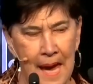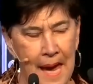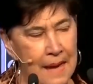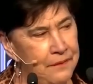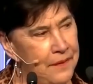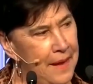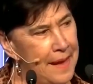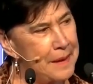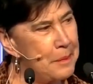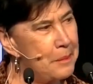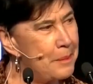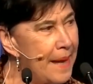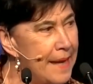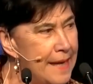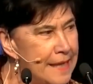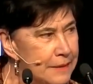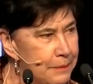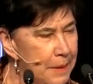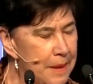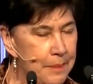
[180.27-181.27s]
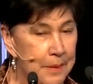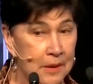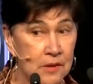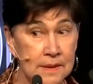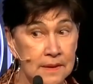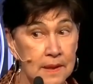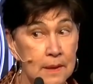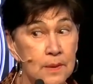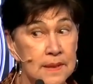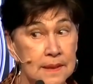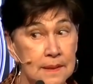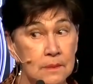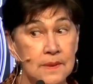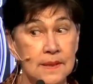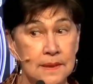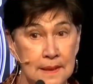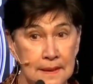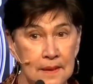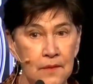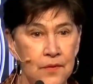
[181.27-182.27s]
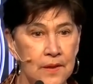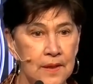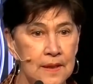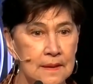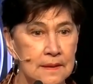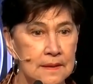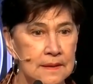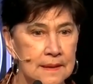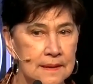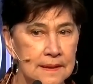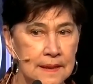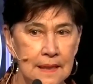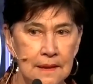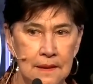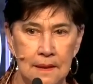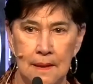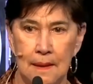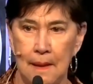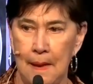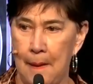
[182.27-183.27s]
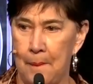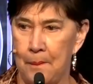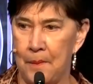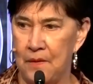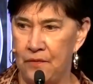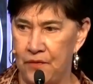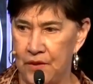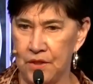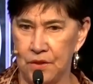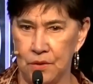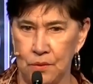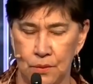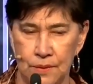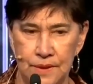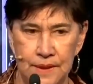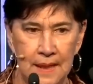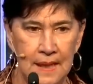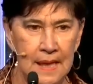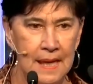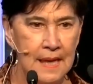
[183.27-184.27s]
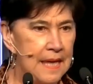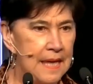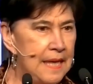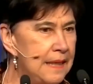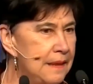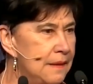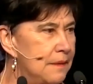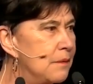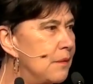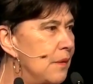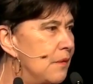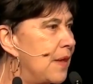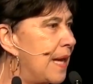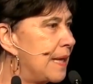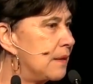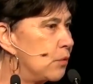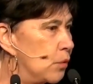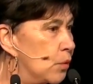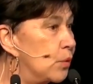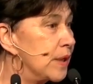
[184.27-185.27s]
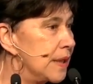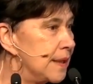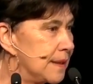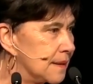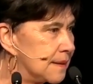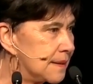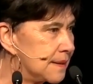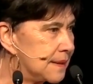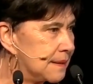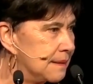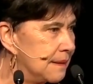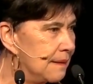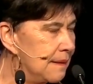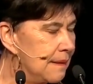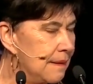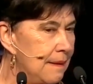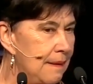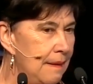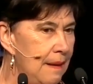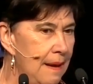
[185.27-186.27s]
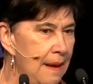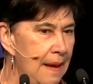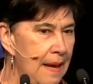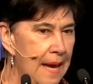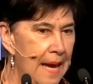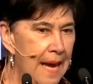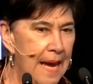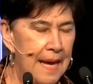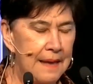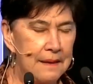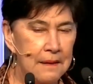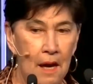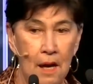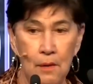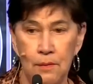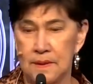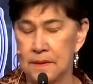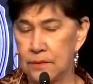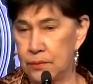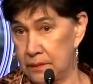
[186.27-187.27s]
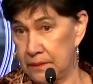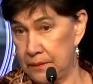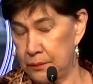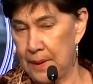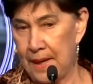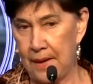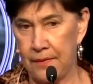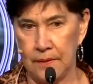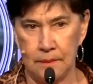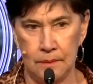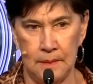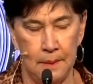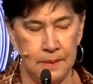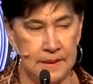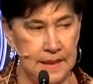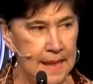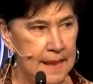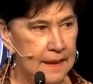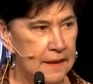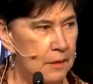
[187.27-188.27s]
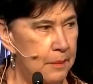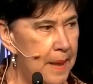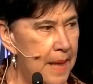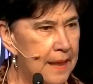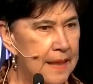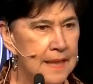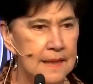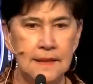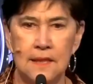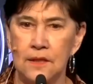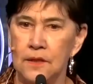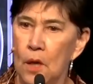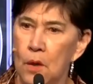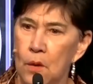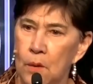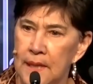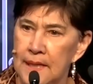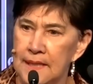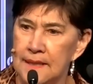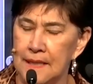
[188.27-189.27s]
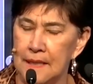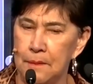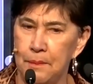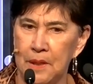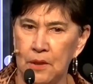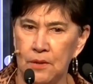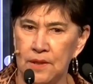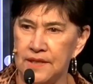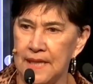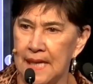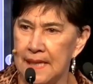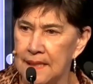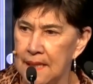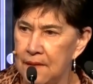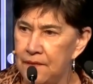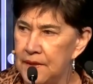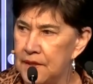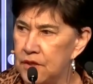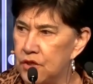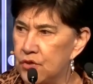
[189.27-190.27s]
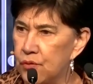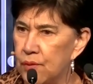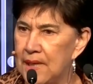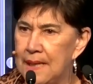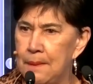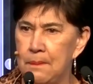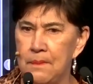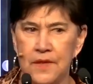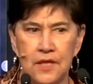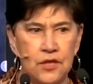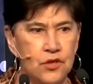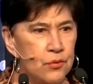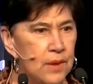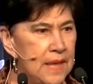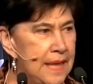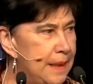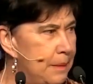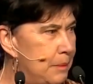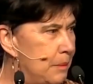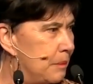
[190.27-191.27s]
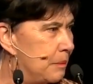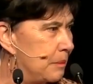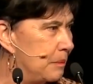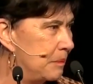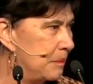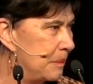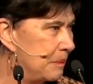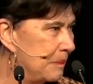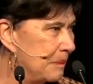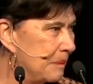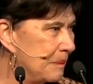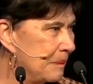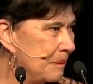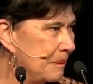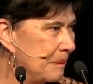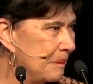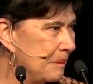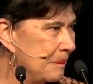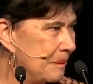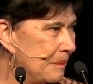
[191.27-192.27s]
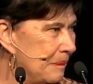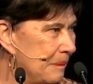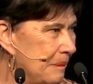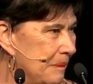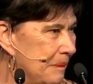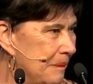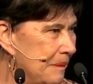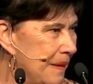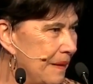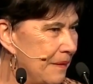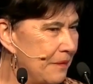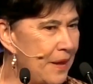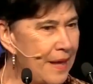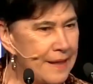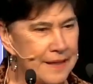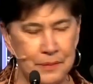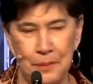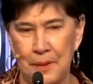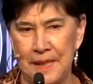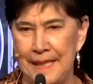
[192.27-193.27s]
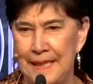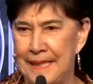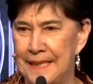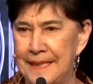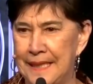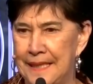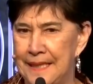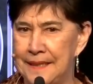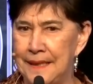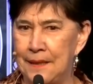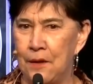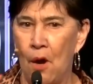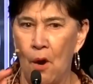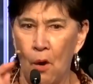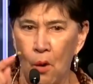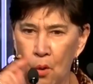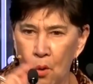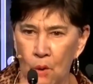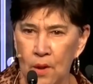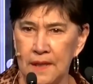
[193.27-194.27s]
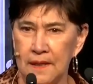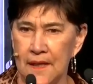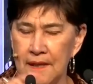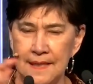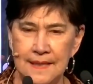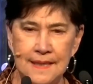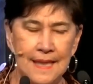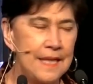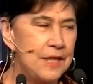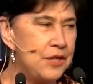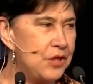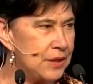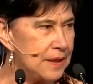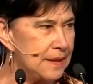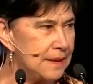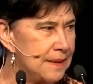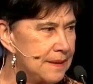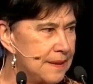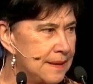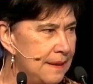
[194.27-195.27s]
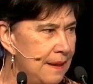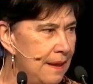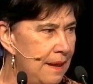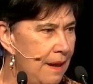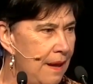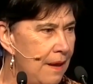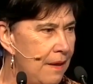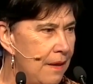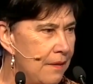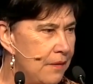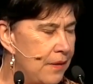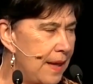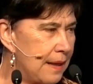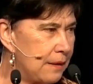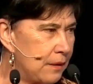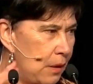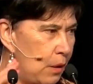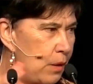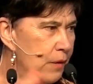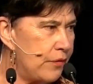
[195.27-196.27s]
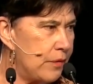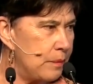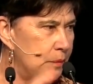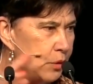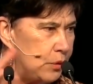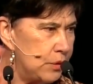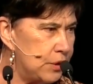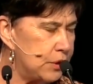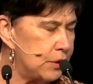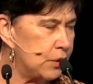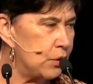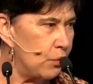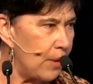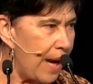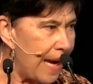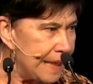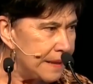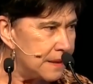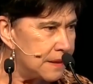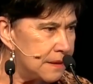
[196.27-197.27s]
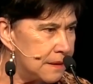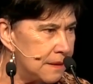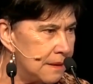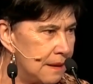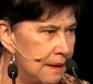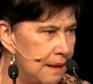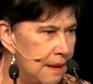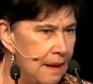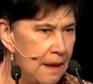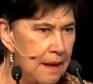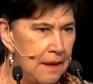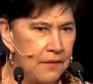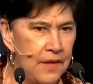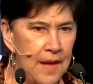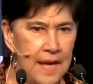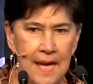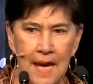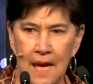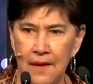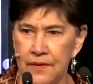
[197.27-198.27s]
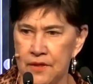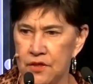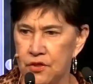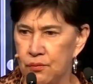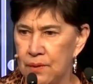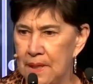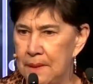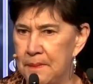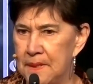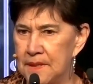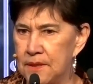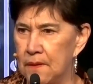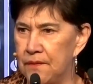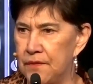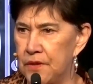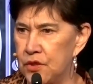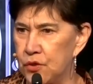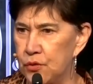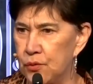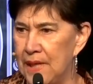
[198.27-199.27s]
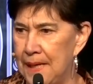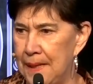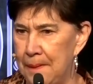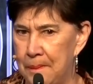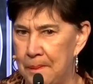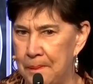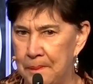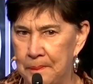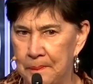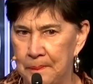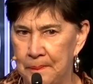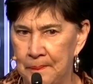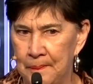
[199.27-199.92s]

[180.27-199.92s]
And that amazed me because there were some significant senior officials in that audience. And I was sort of rather taken aback. He said, no, he said, because they never dream the dream. That's what he said. He said, organisations that go from good to great, they are the dreamers of the dream.